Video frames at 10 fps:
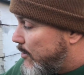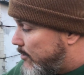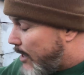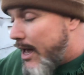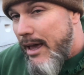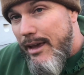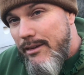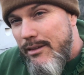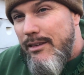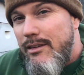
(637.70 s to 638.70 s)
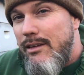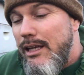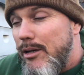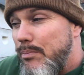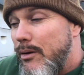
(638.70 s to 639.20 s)
sides in the
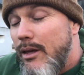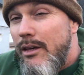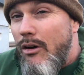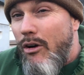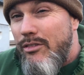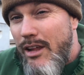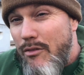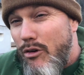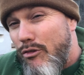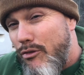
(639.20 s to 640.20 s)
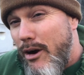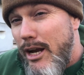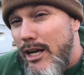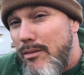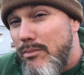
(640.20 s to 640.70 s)
deep are several
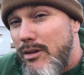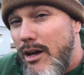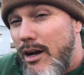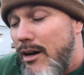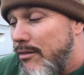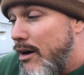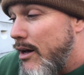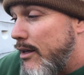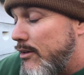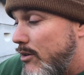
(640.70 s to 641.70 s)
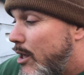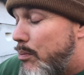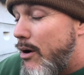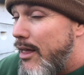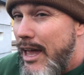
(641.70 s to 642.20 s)
frames of honey. So they
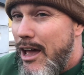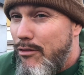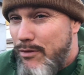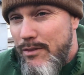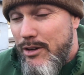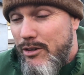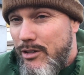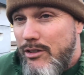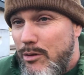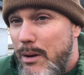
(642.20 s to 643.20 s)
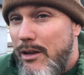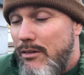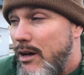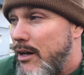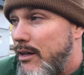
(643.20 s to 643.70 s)
probably have 50 or 60 pounds
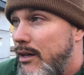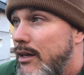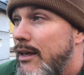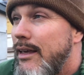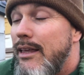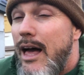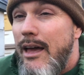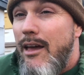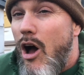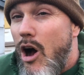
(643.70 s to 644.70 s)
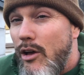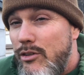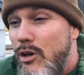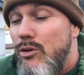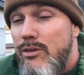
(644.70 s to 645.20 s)
of honey. I
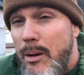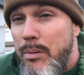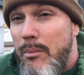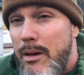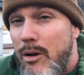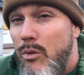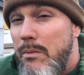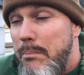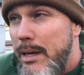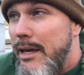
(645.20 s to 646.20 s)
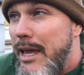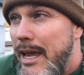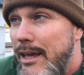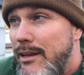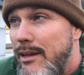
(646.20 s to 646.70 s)
also supplement with bee
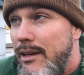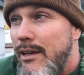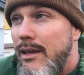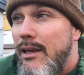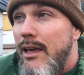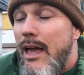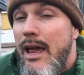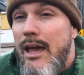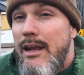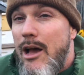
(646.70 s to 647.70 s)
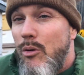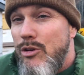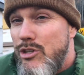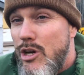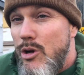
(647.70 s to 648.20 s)
candy, and I will
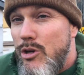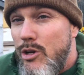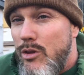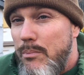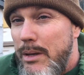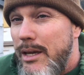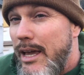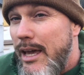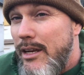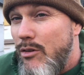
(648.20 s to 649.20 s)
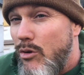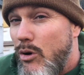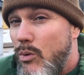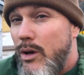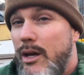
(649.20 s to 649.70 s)
show you the bee candy real
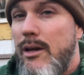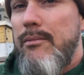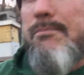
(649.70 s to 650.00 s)
quick.